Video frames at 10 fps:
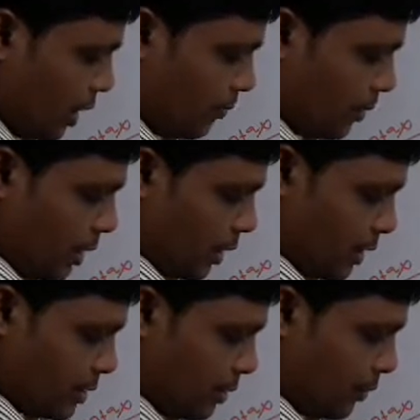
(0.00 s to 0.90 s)
if
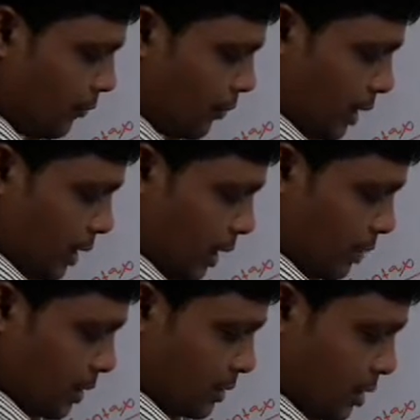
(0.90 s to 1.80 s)
condition.
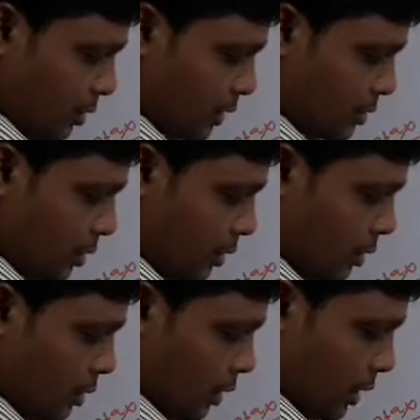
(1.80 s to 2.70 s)
If this
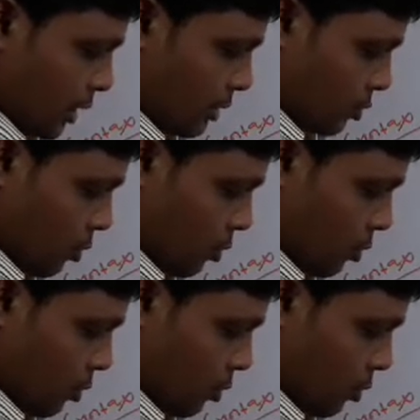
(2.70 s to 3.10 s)
condition is